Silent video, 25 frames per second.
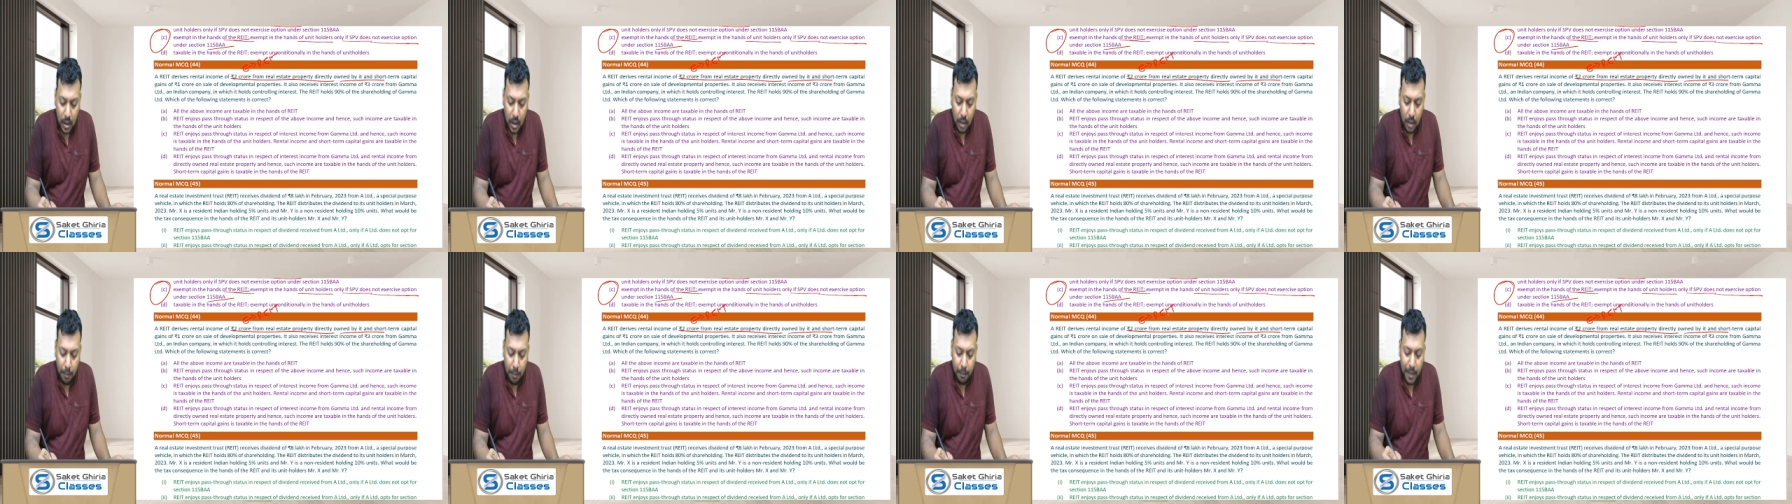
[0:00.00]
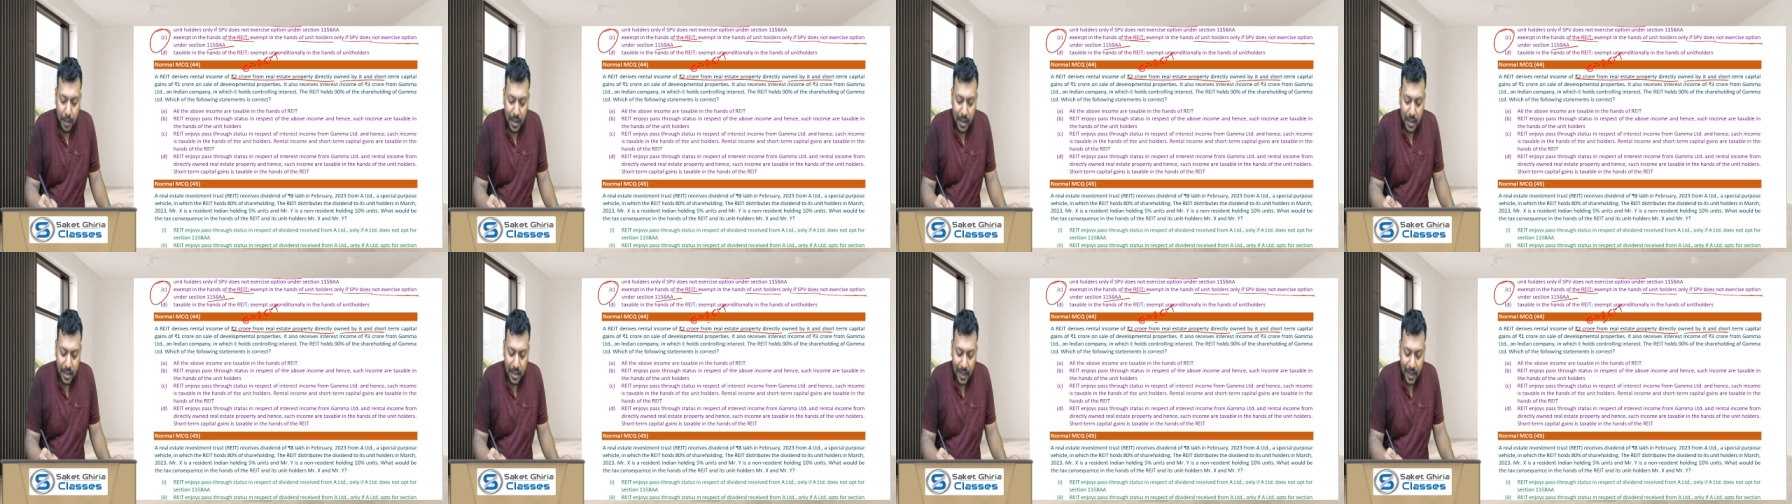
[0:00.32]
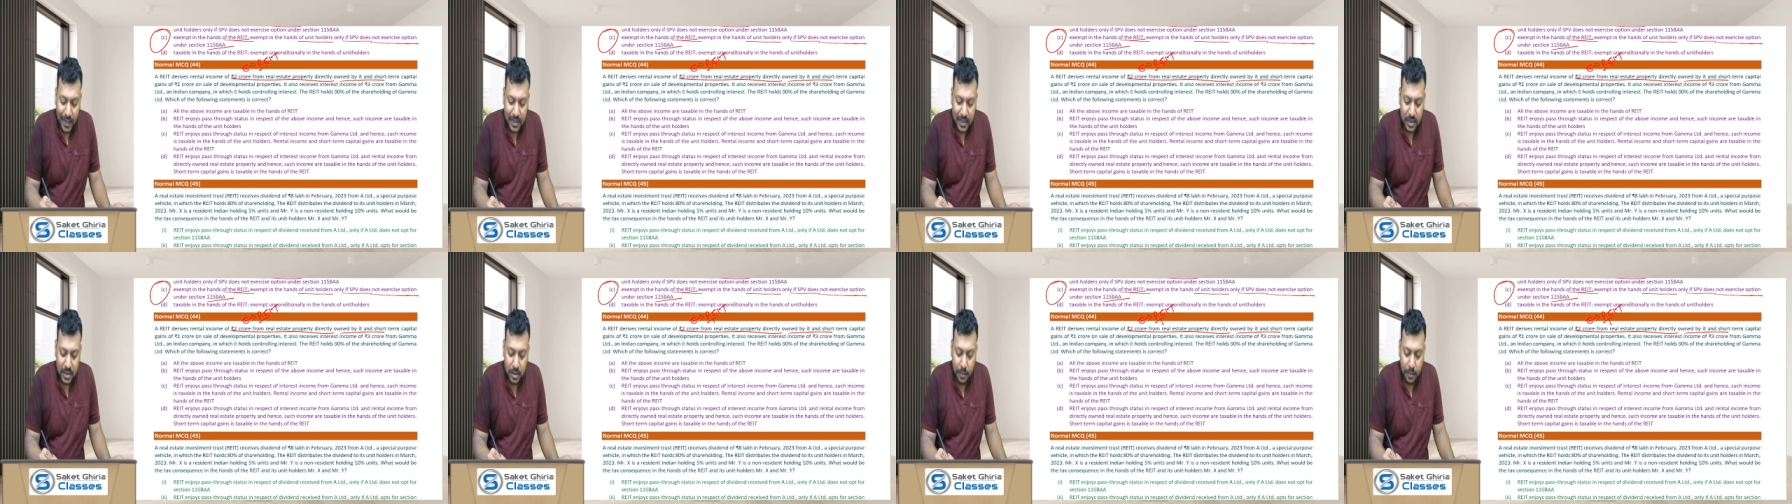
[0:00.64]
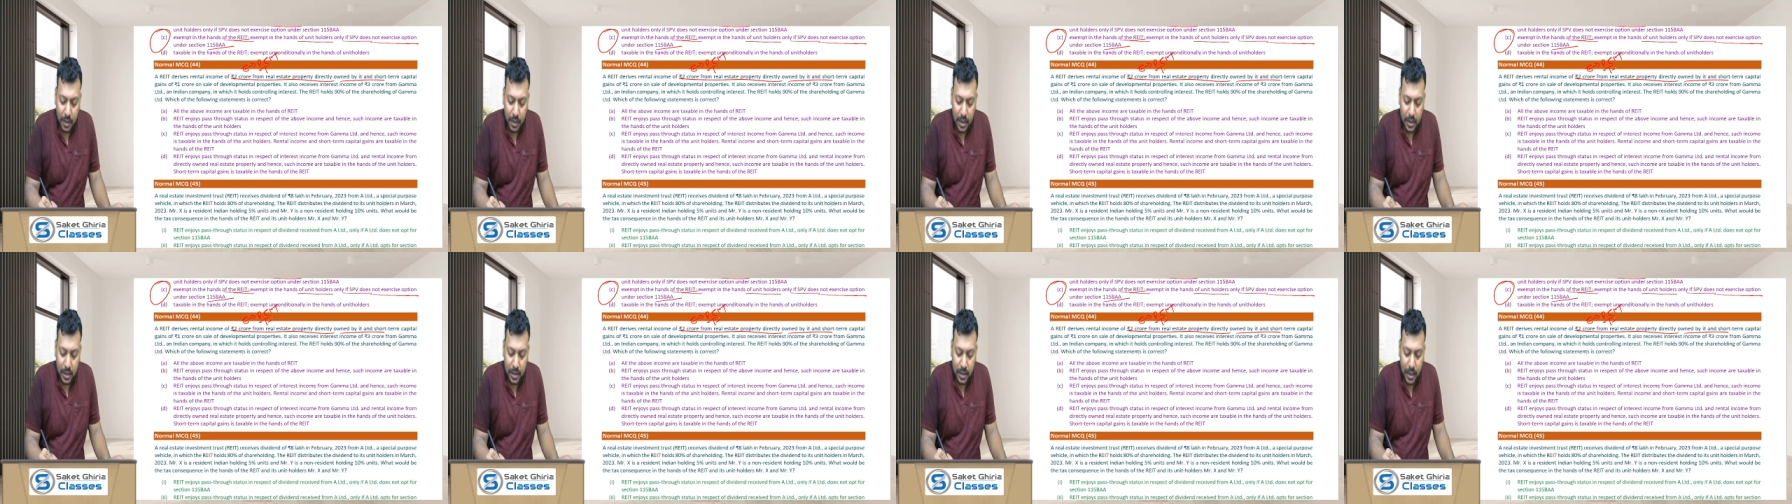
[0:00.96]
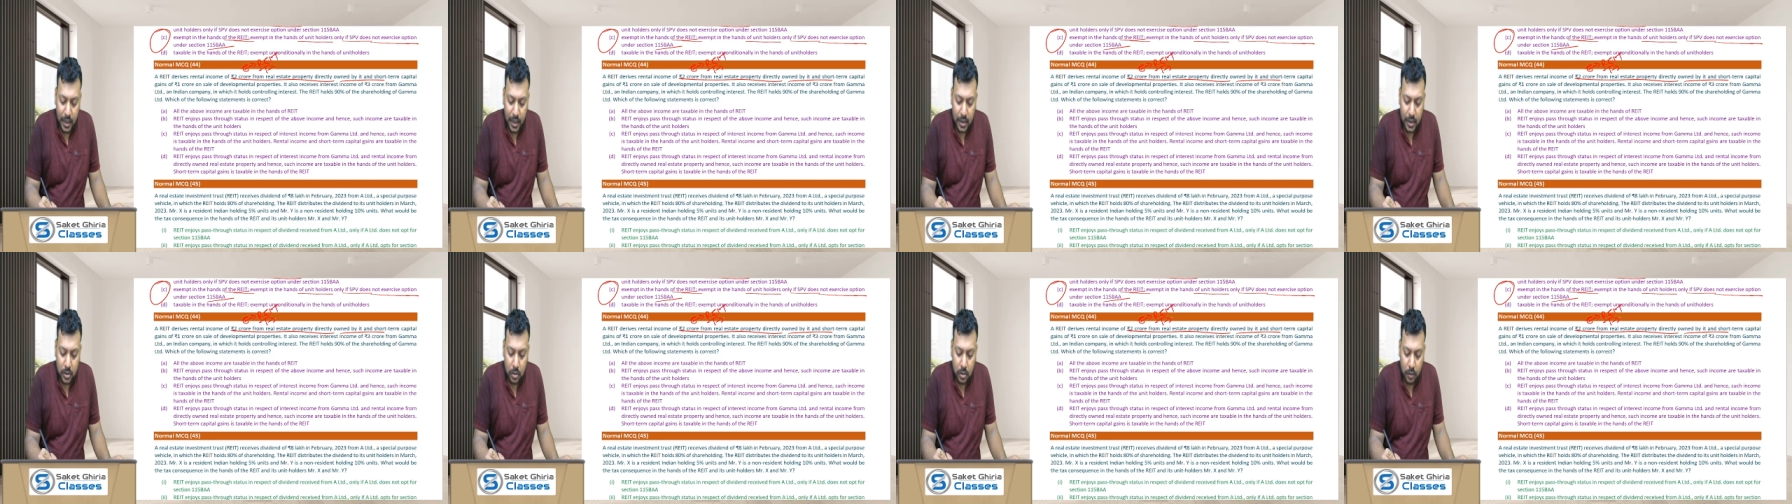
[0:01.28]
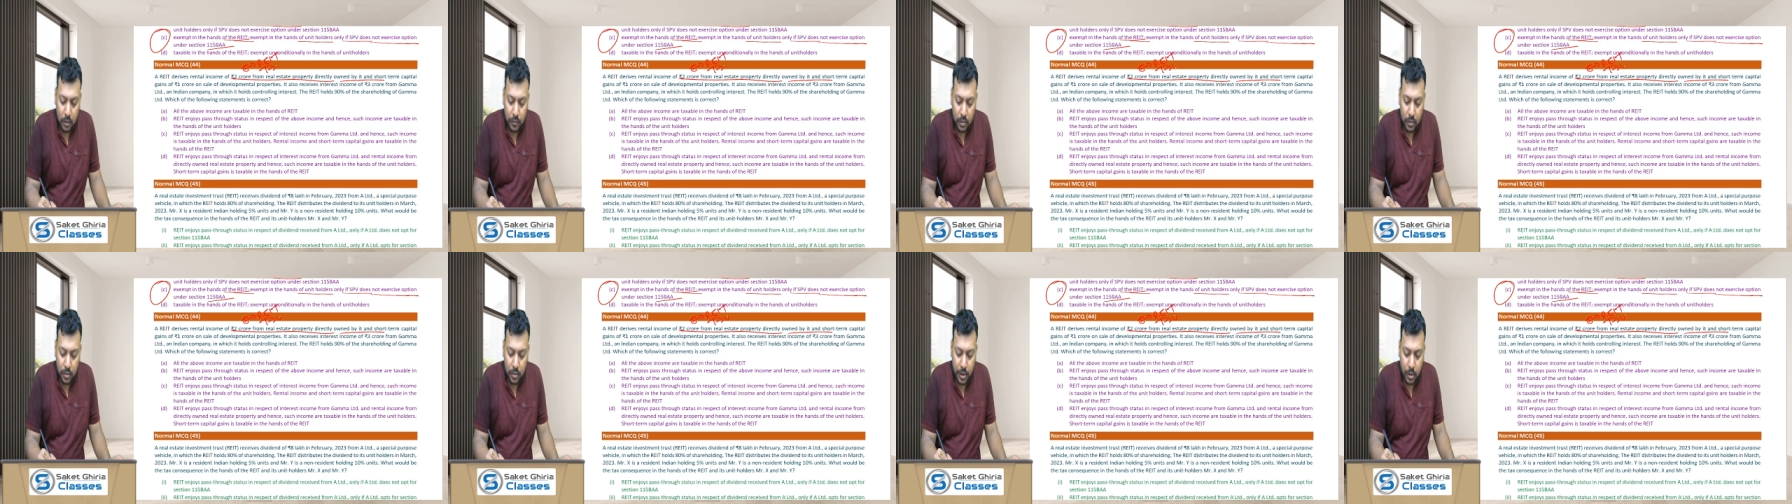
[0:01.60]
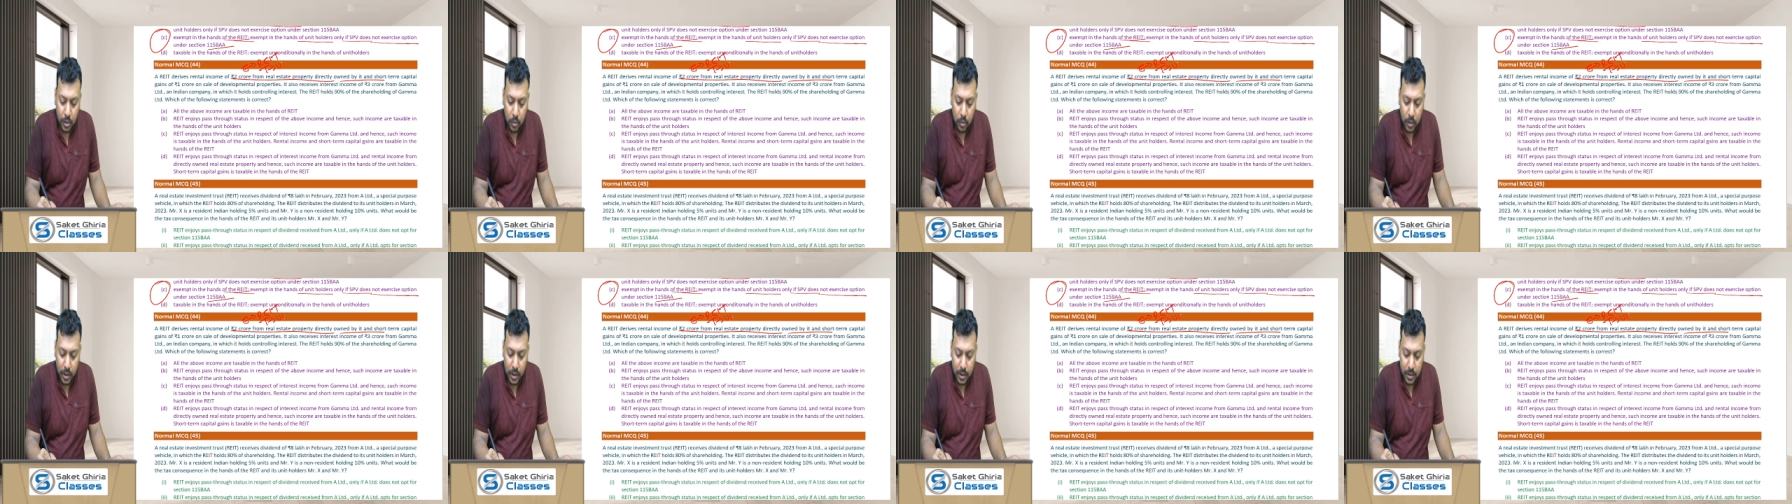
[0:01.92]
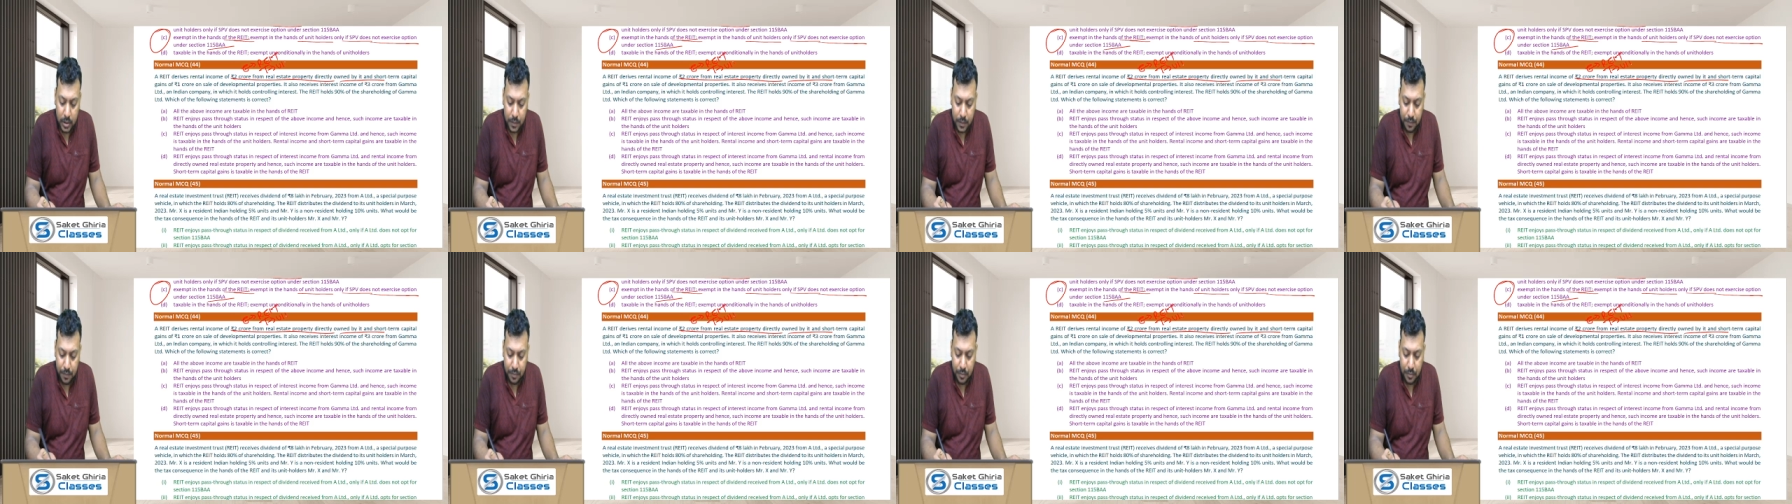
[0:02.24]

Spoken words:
but taxable in the hands of unit holders.